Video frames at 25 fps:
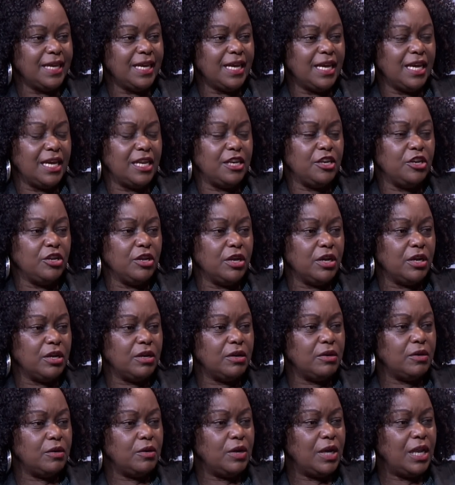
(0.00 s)
And
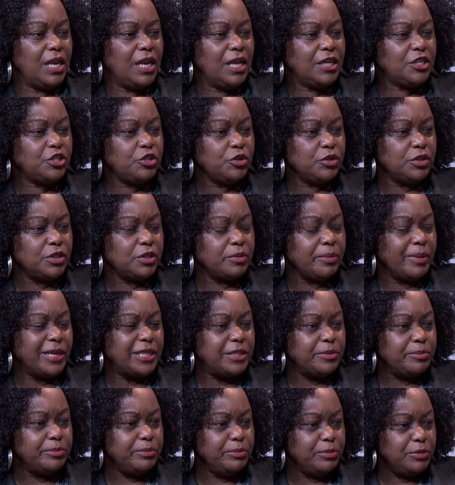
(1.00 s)
elections
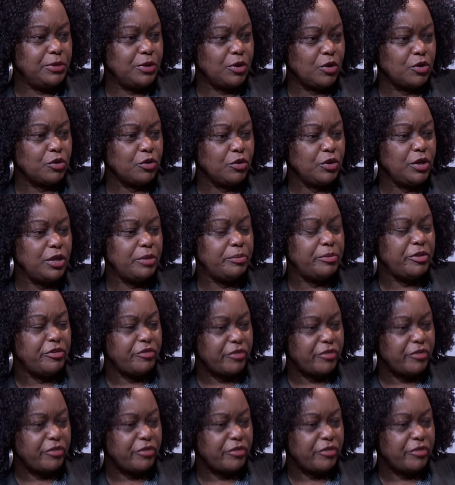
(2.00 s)
must not only be